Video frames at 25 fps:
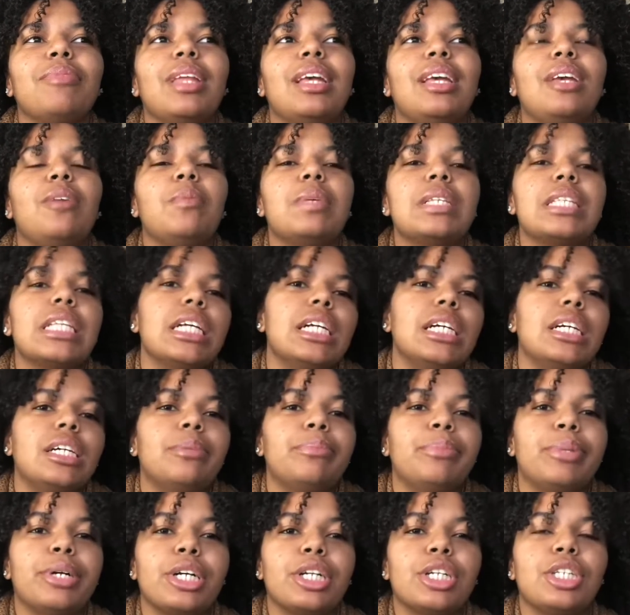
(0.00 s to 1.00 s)
he was a
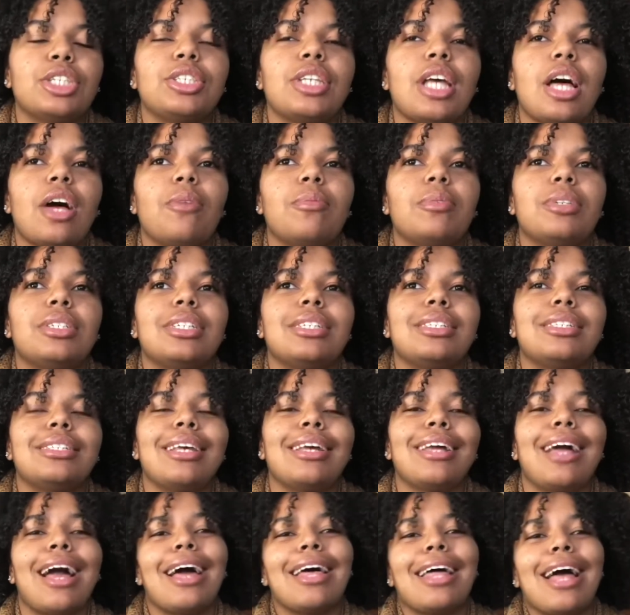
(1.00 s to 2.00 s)
hood booger, so I was just
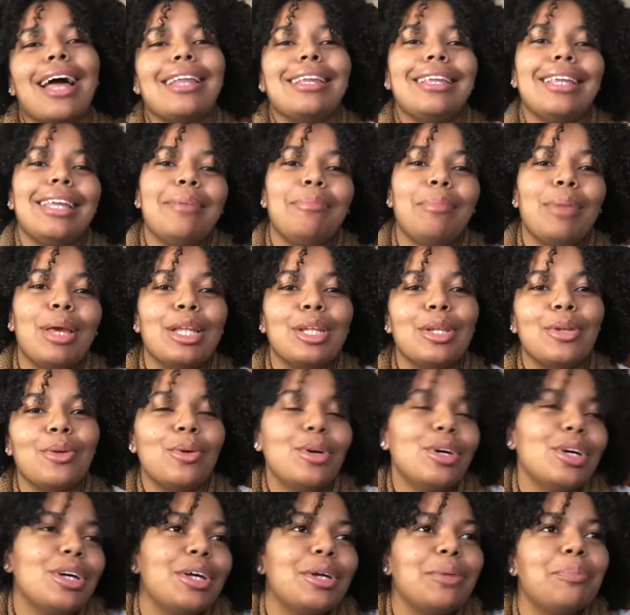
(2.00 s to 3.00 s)
like, I need me a
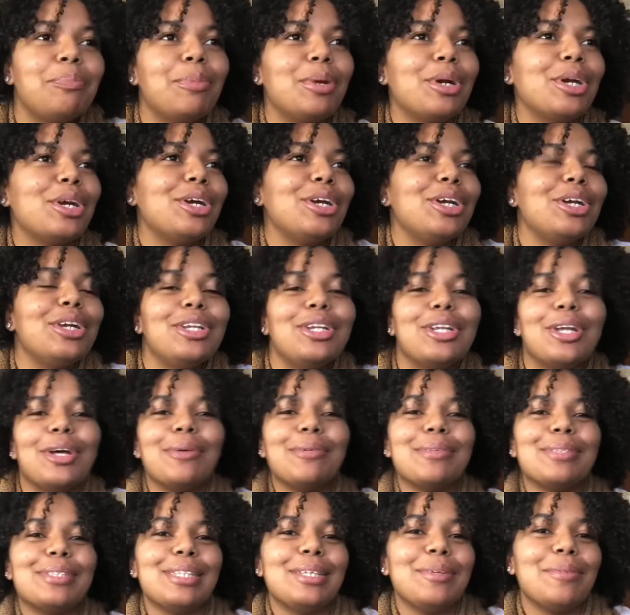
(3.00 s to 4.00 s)
little hood burger, you
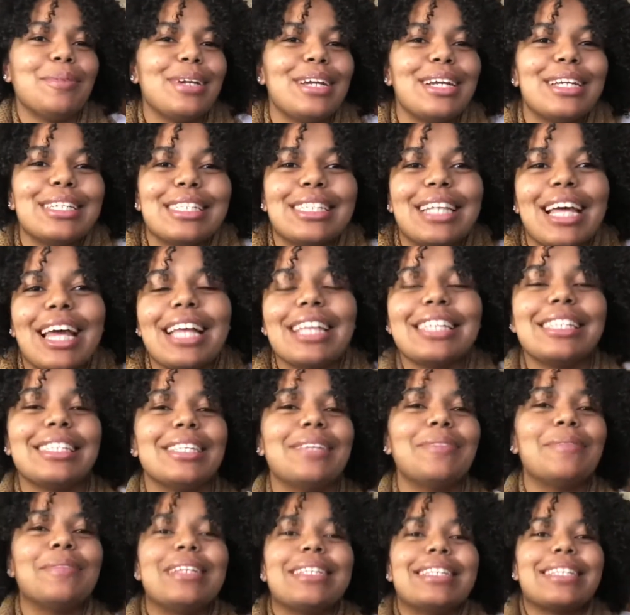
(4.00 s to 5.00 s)
know, see what it's like
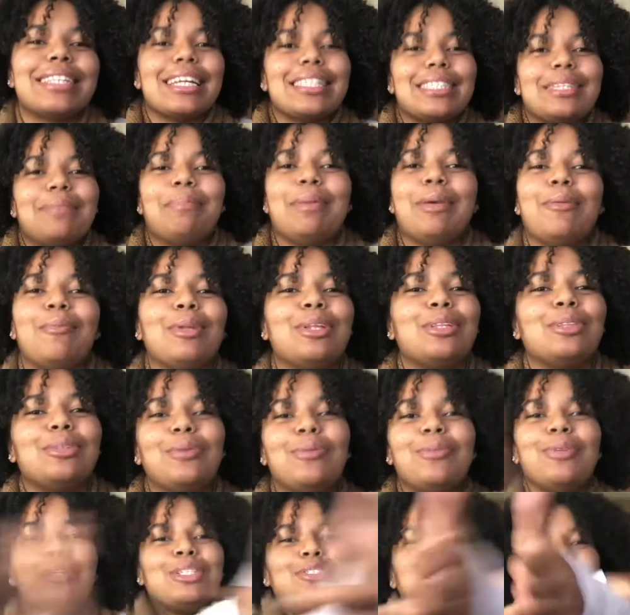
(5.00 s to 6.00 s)
to be with a do
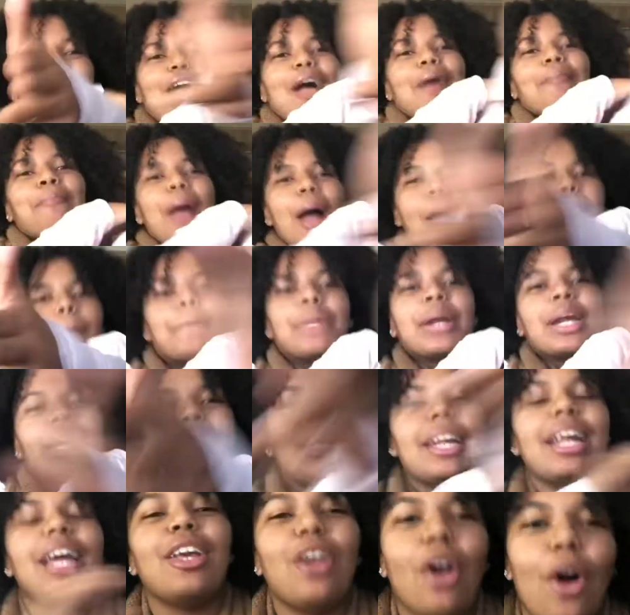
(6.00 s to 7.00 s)
with a drive
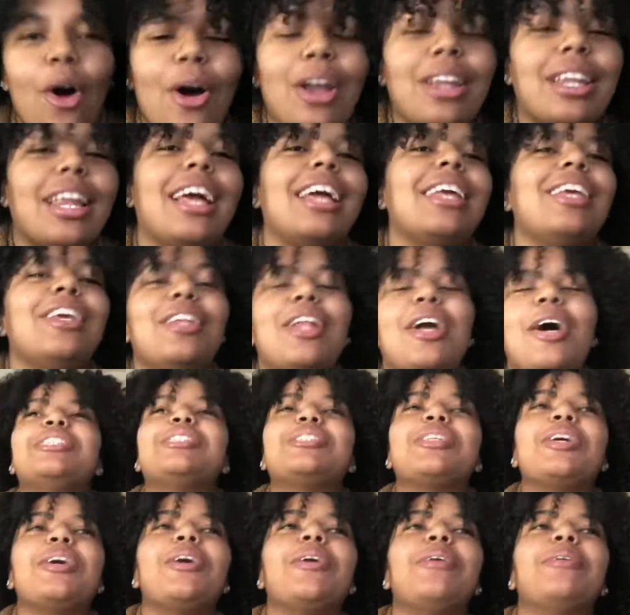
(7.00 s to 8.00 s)
by, all that, you know.
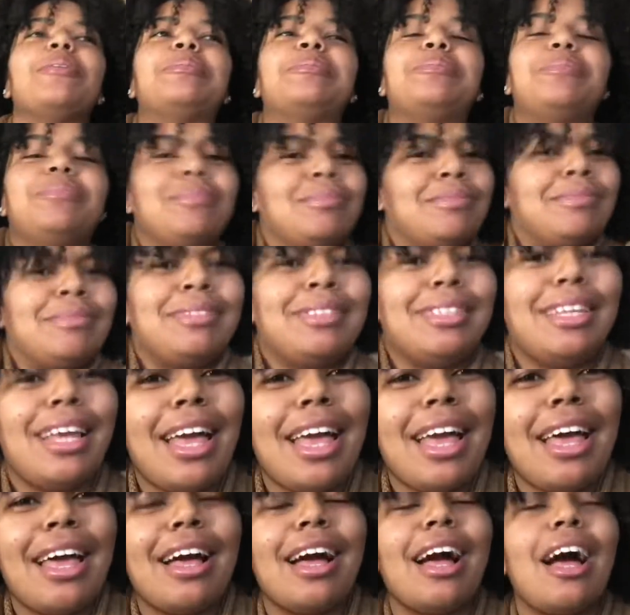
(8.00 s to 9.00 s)
So
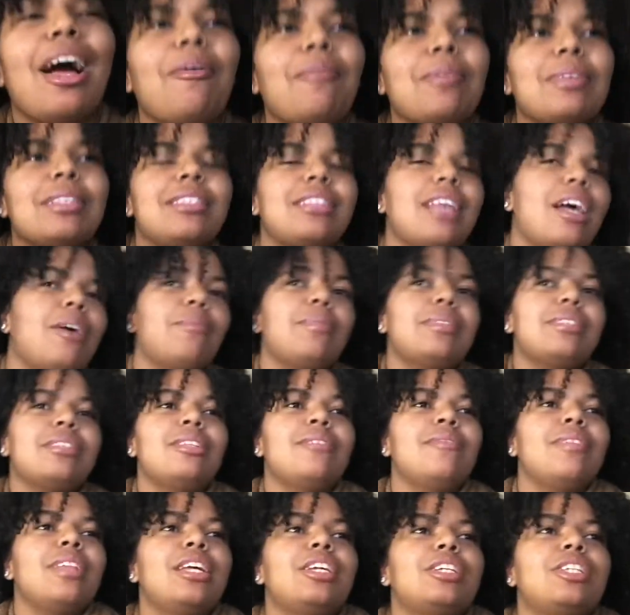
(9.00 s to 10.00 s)
yeah, I was in
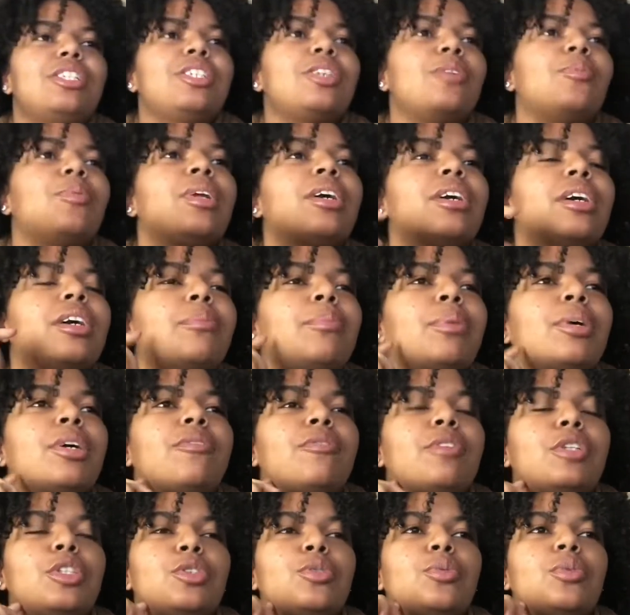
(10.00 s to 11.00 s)
a relationship with a hood booger
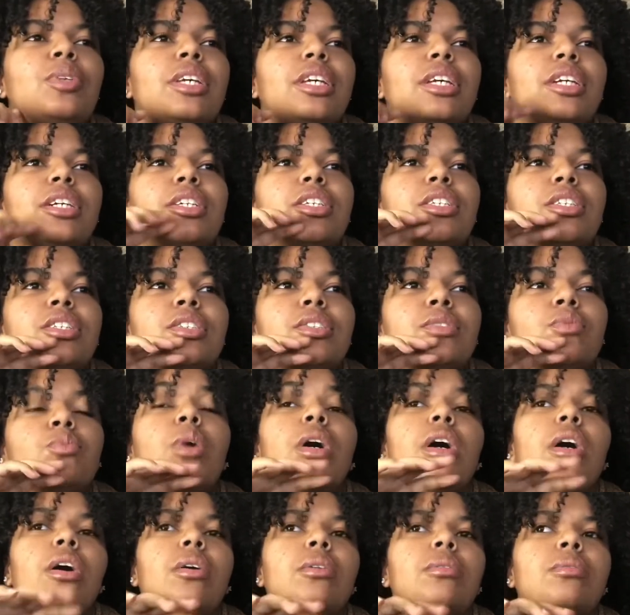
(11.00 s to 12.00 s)
for 2 years.
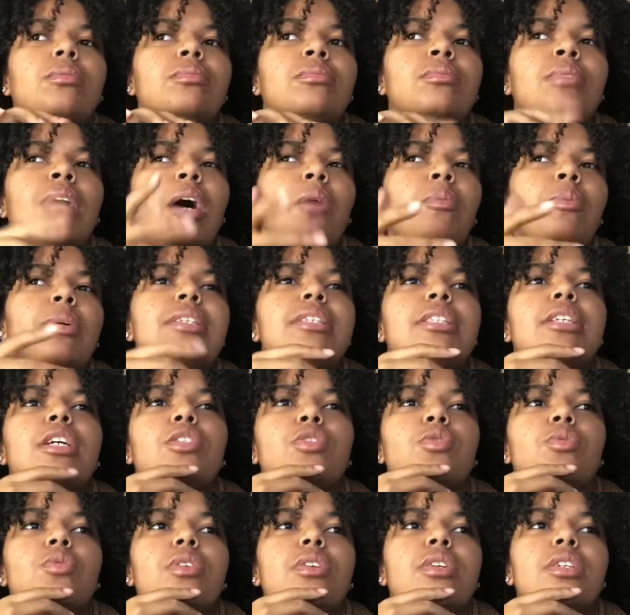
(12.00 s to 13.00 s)
Well, I wouldn't say
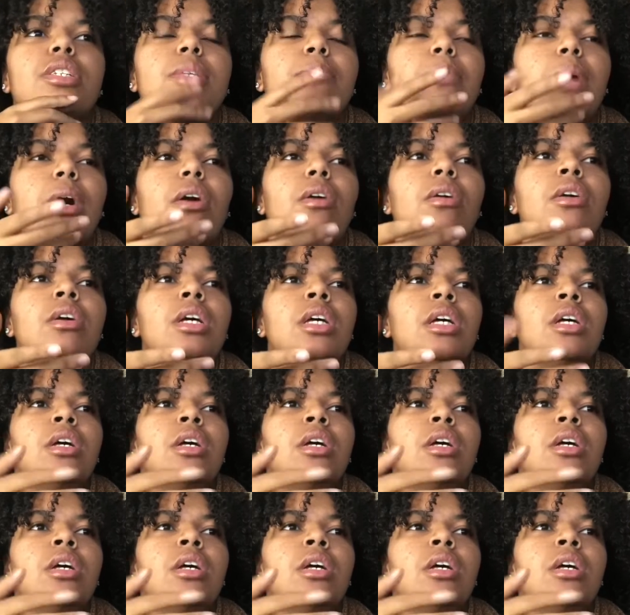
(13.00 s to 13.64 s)
2 years, about